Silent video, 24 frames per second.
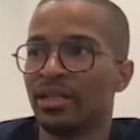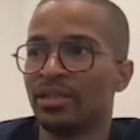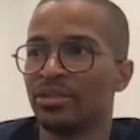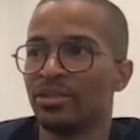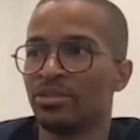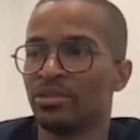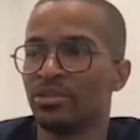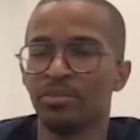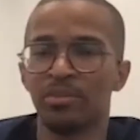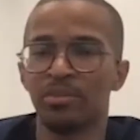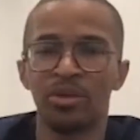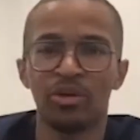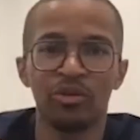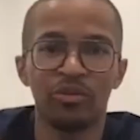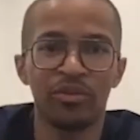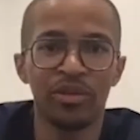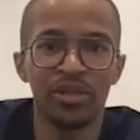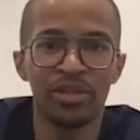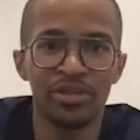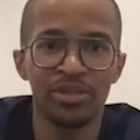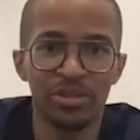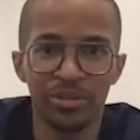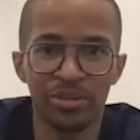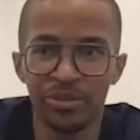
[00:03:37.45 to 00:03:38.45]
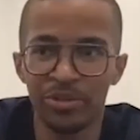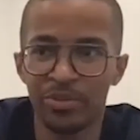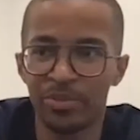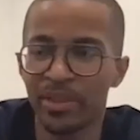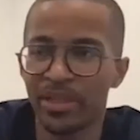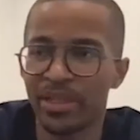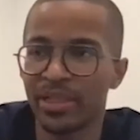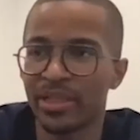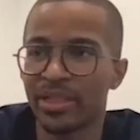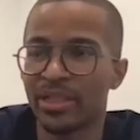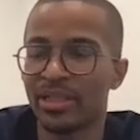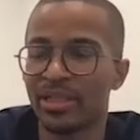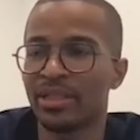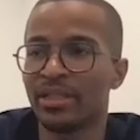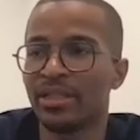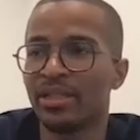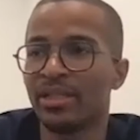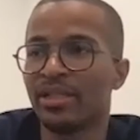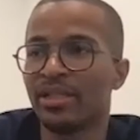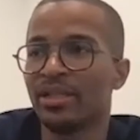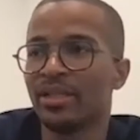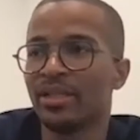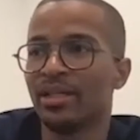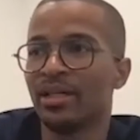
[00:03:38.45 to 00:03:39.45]
doing motivational speaking
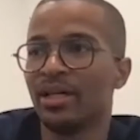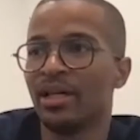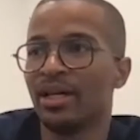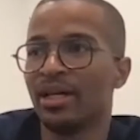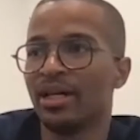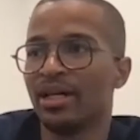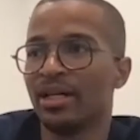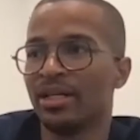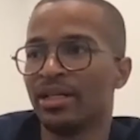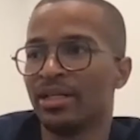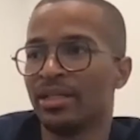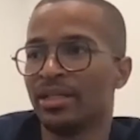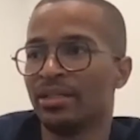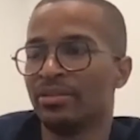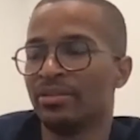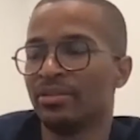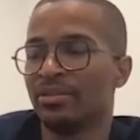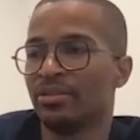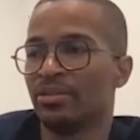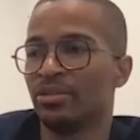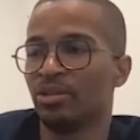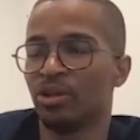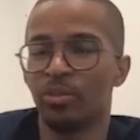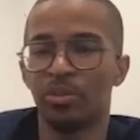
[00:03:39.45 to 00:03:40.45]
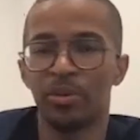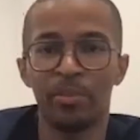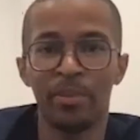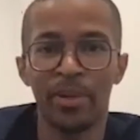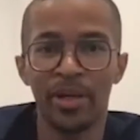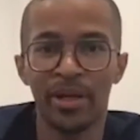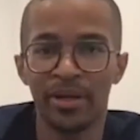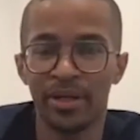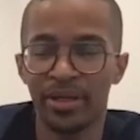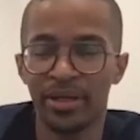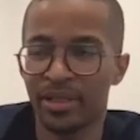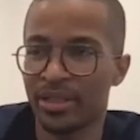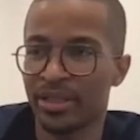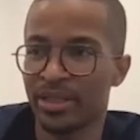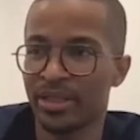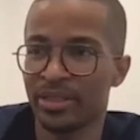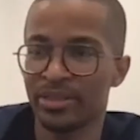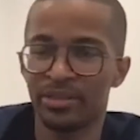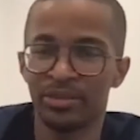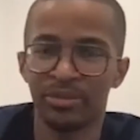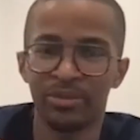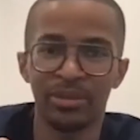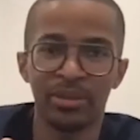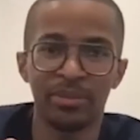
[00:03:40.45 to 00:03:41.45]
in corporate America,
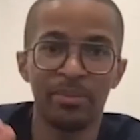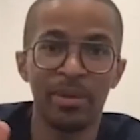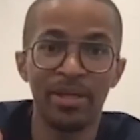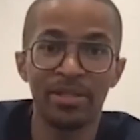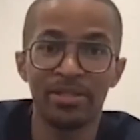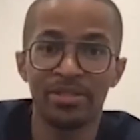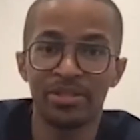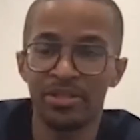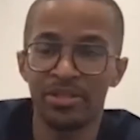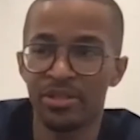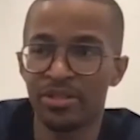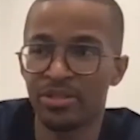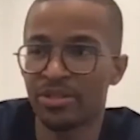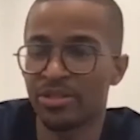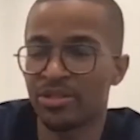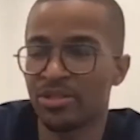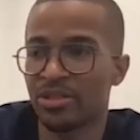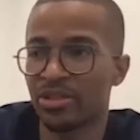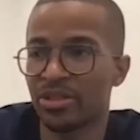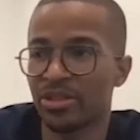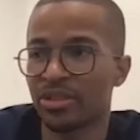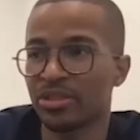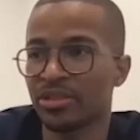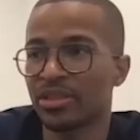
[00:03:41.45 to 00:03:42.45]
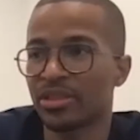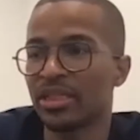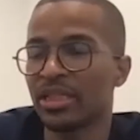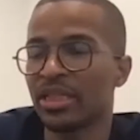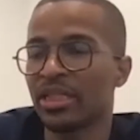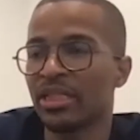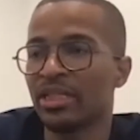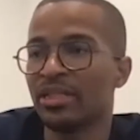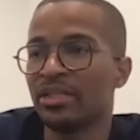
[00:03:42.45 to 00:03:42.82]
doing messages in church,